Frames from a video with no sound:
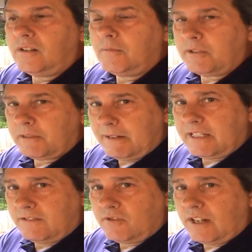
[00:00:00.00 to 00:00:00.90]

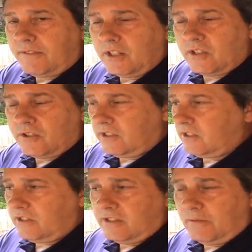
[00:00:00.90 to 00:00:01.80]
prospective driving instructors,